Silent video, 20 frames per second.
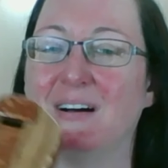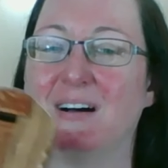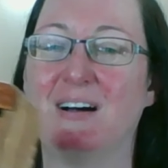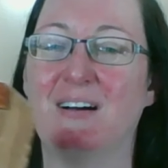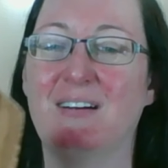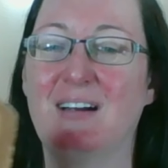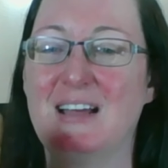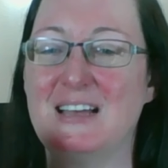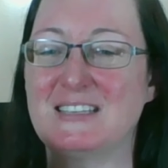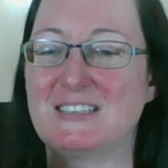
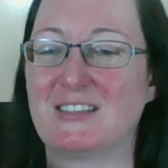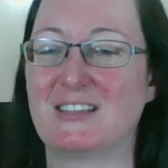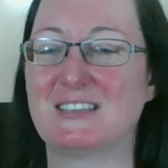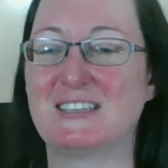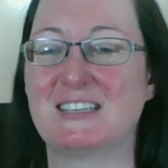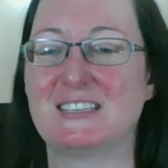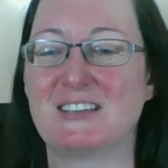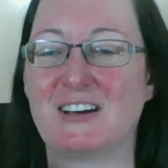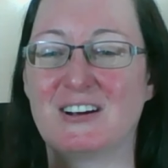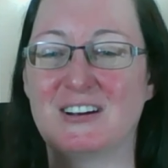All right, so
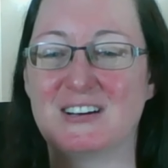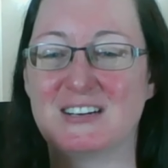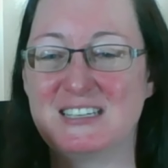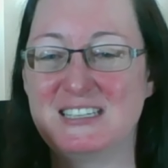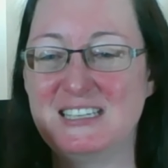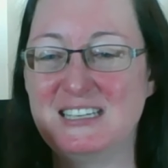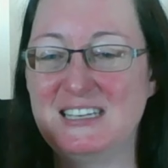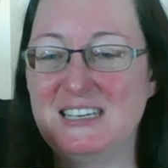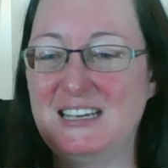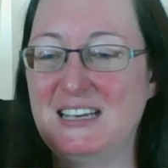this is our
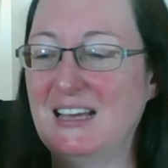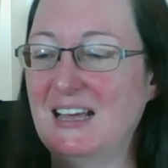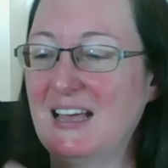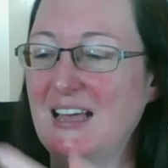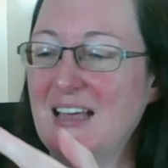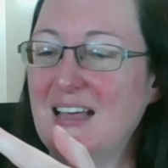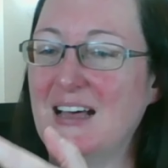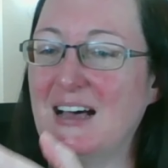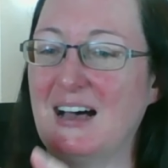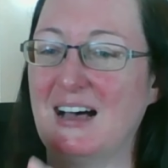D,
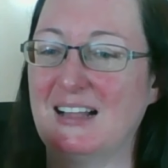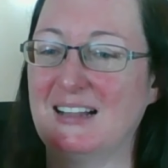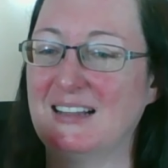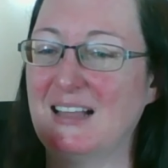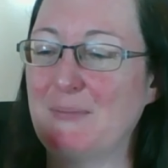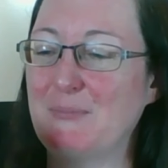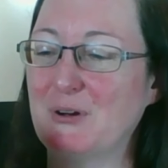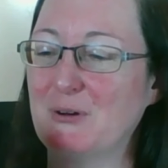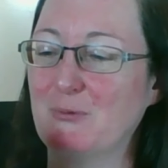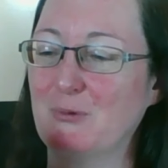
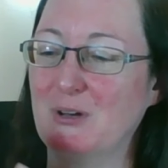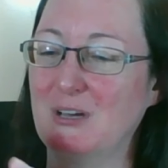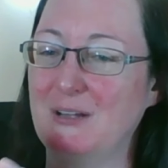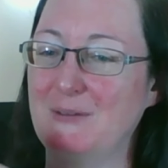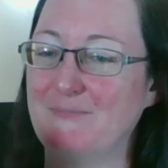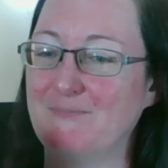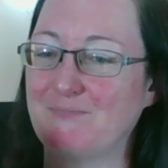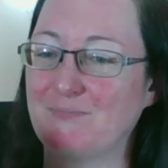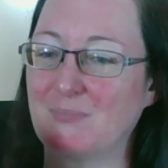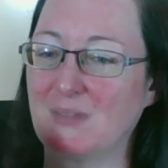leopard
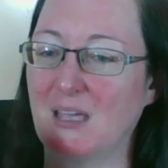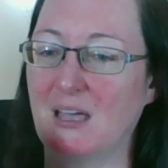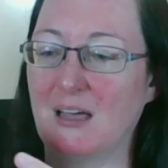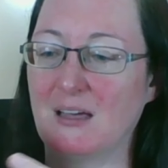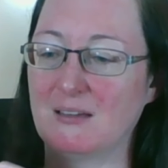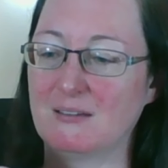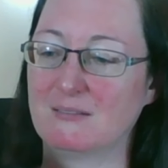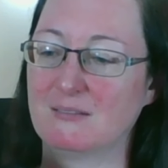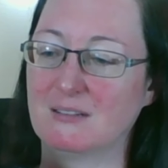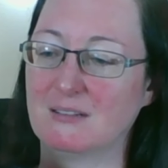wood
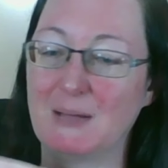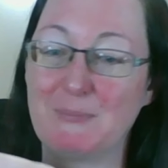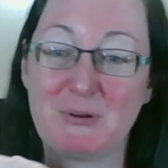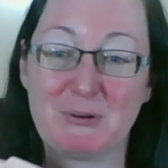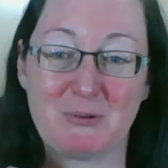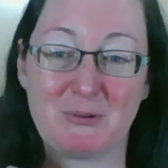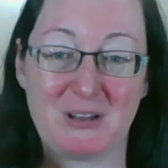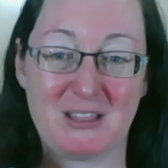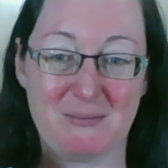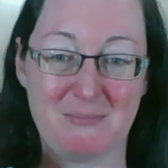
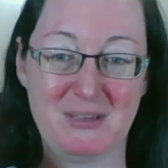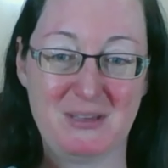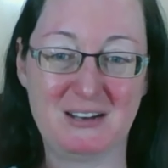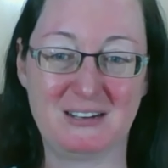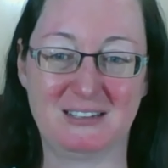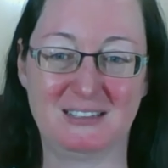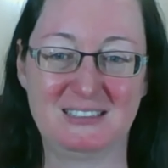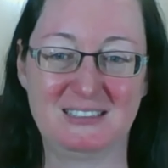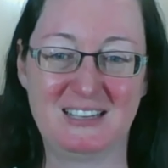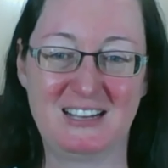in the
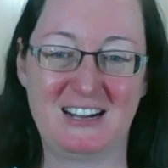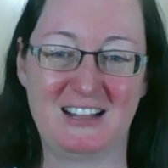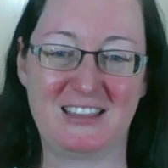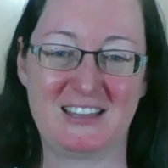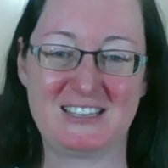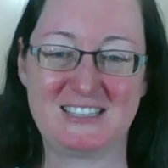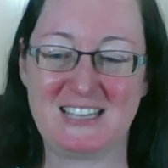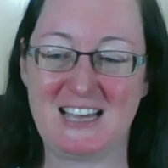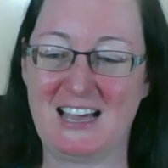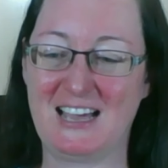middle on
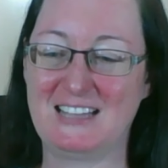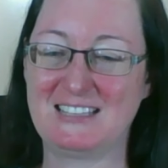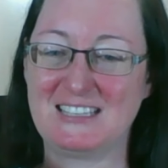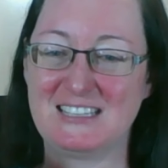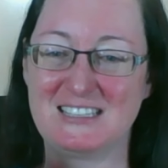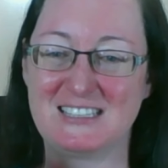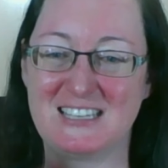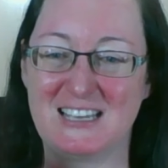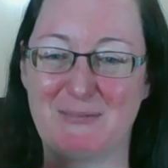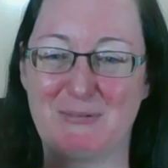the sides,
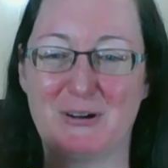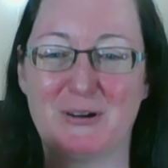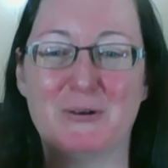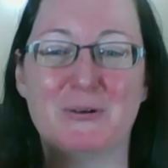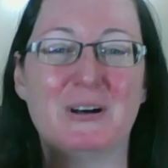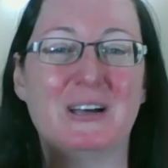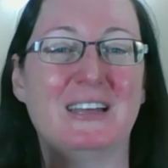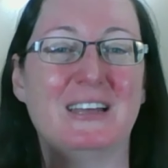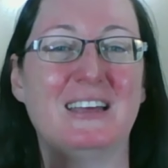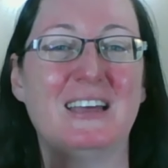and zebra
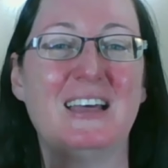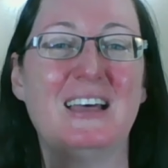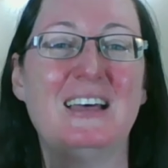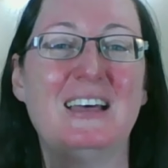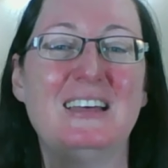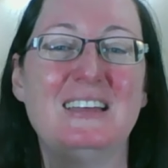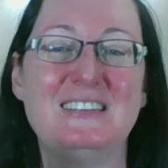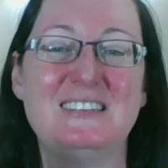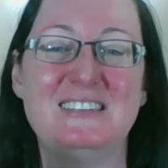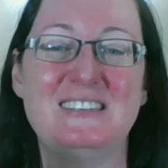wood
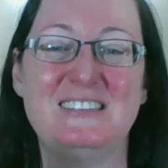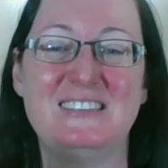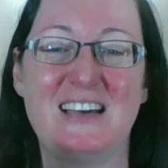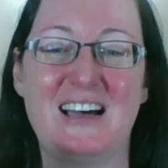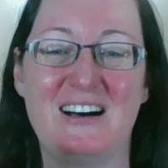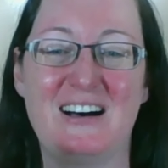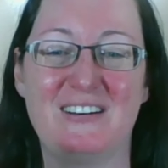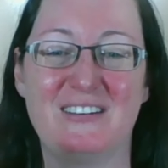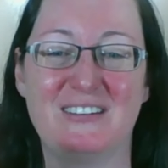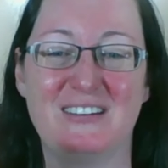
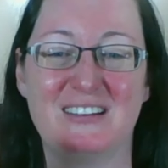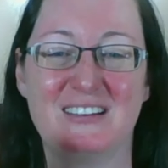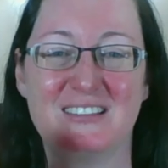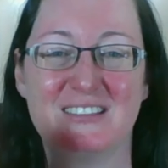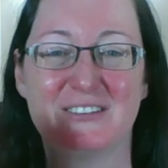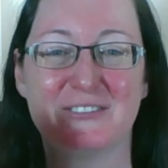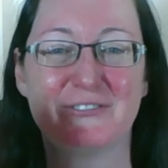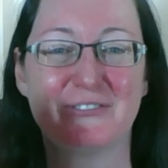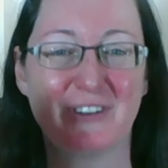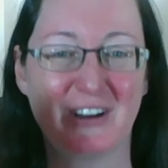down
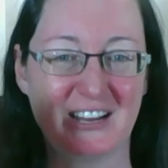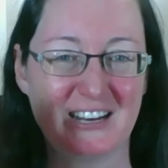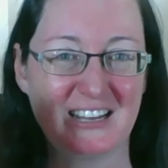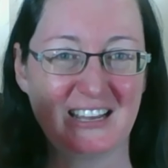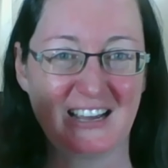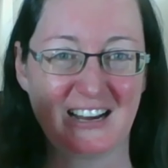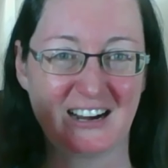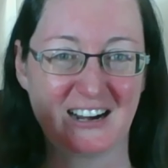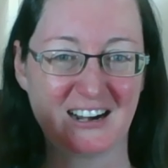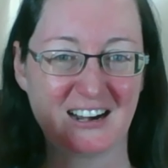the front
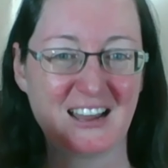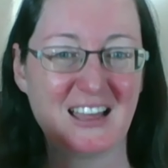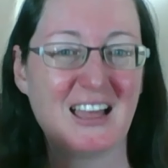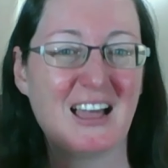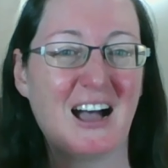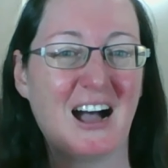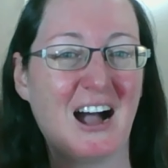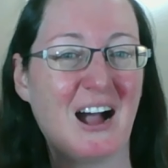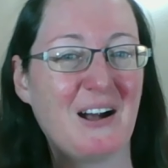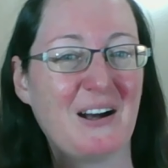here.
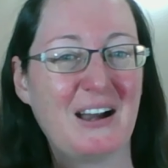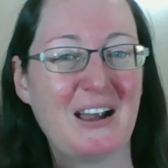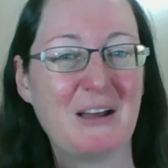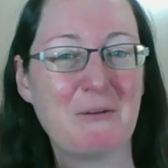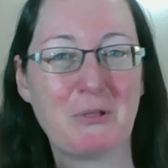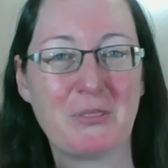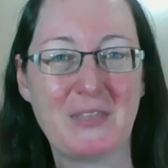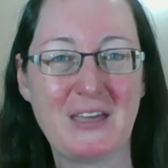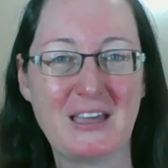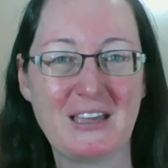All right,
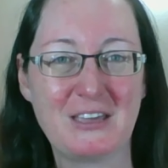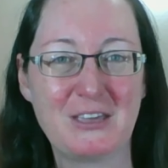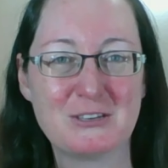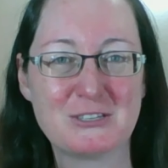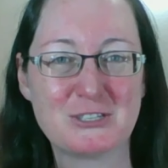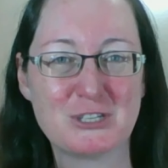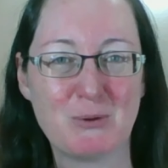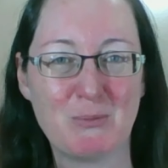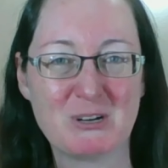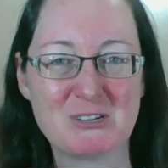well, thank you
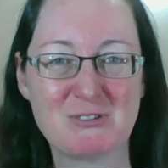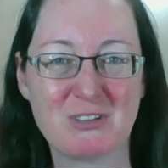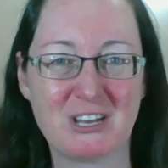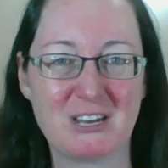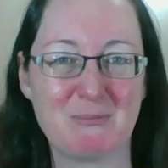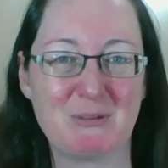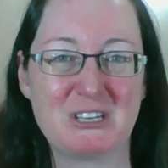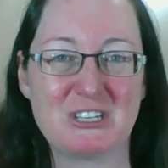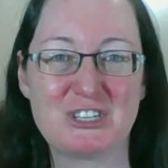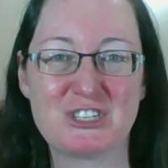so much for
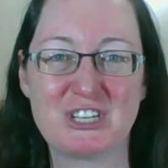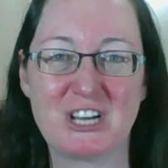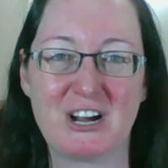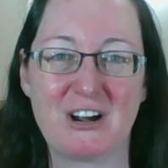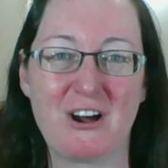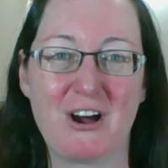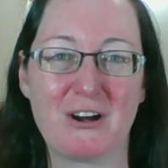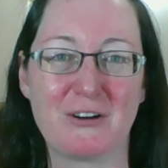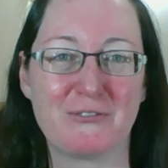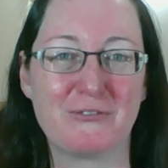letting me
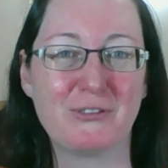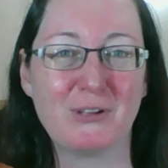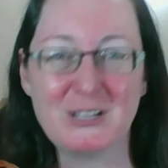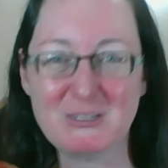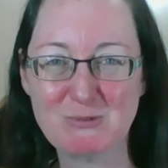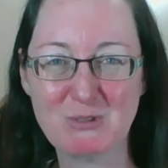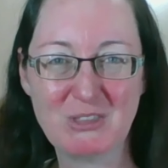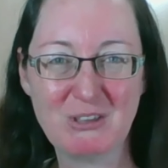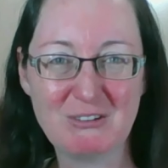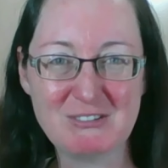share our
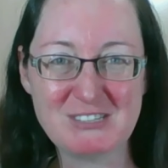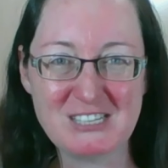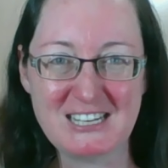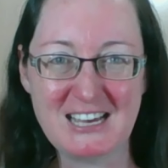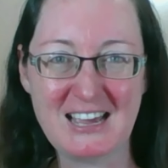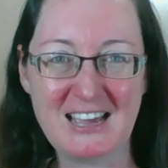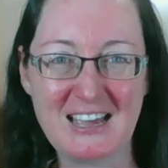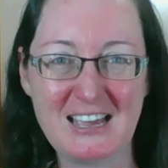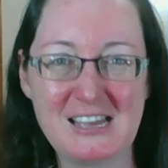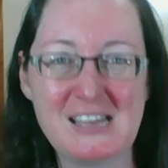flutes with you
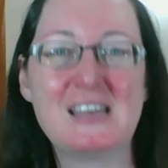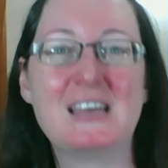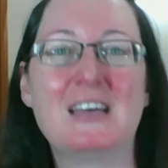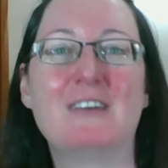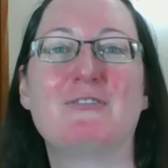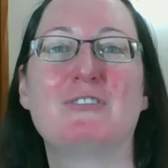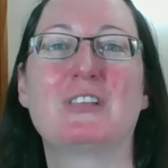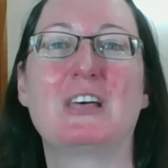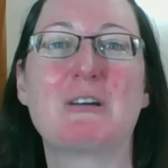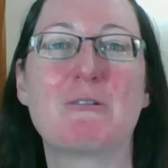today.
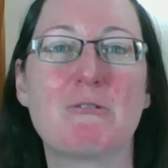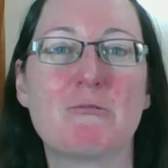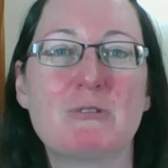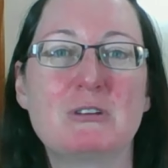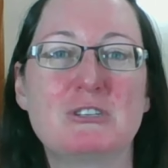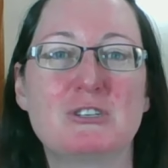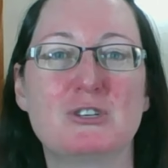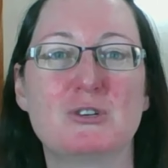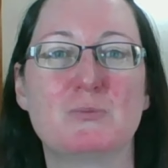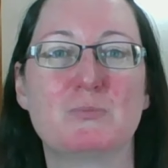If you like what we
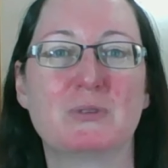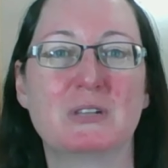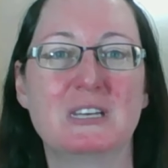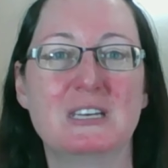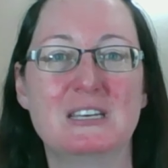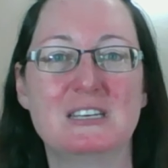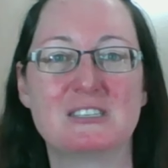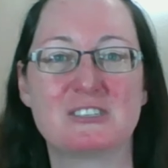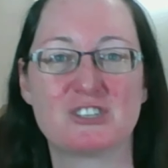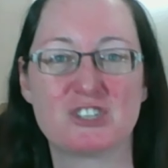do,
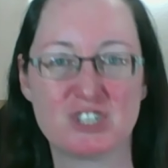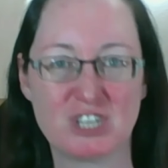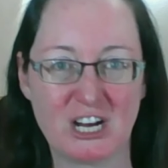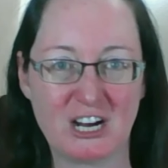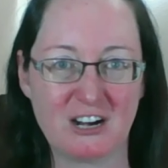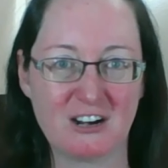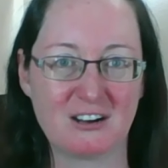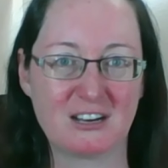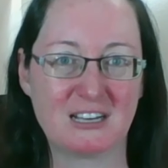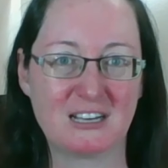please
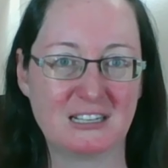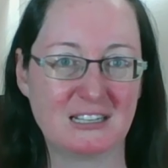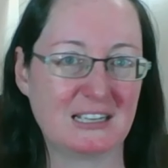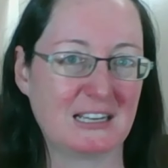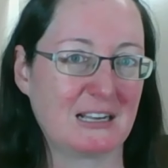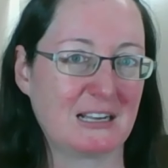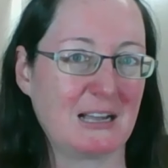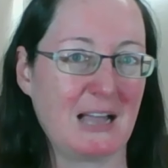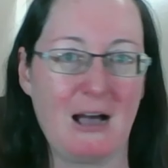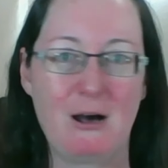share,
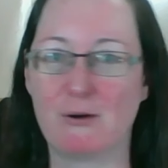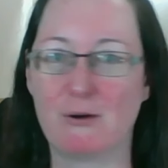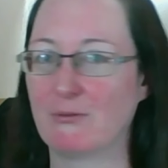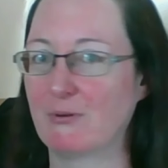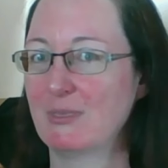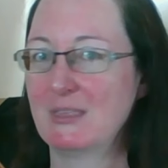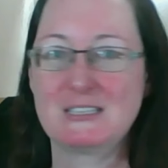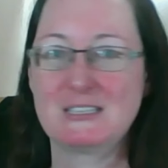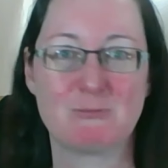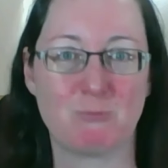click,
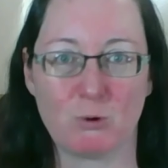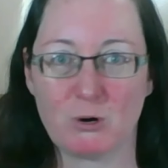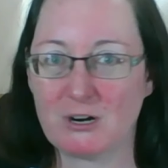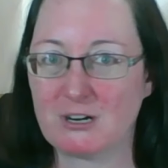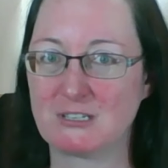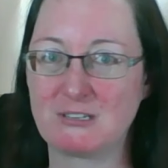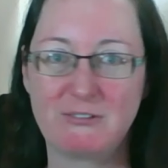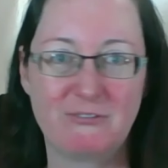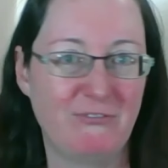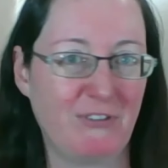however this
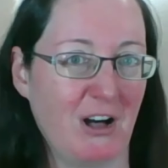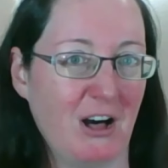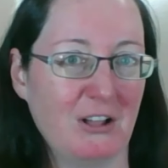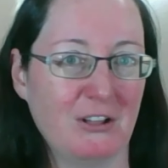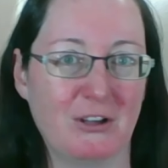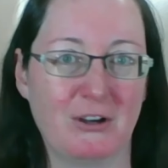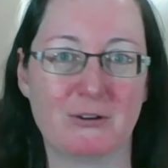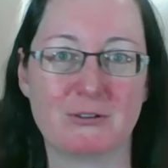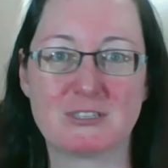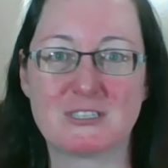works,
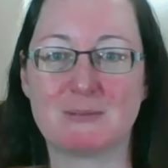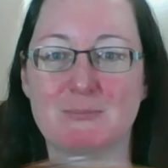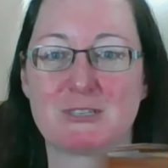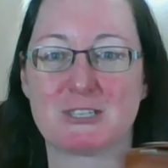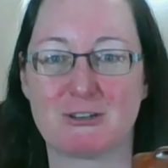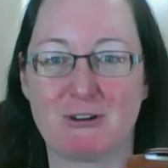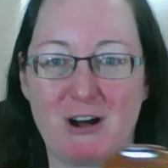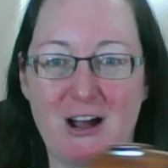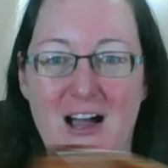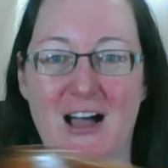follow,
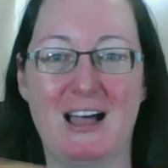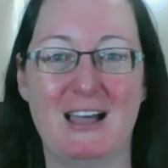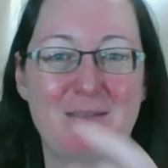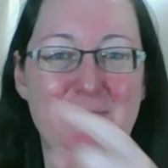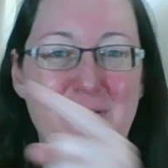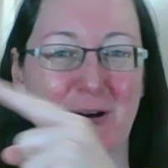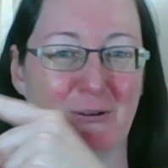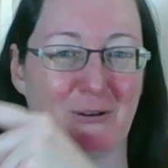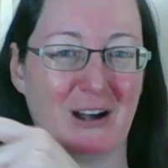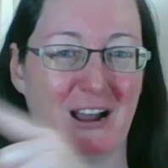
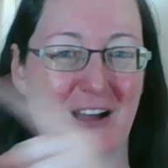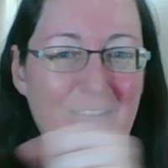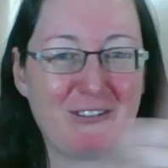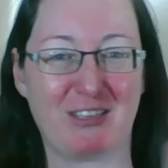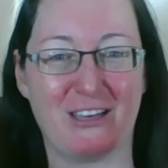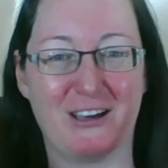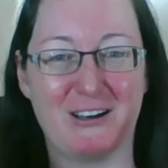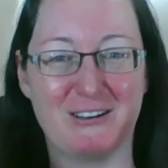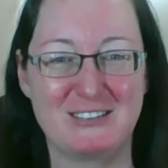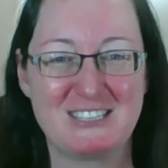subscribe,
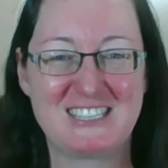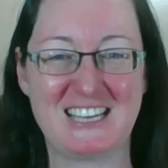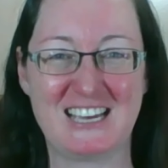wherever those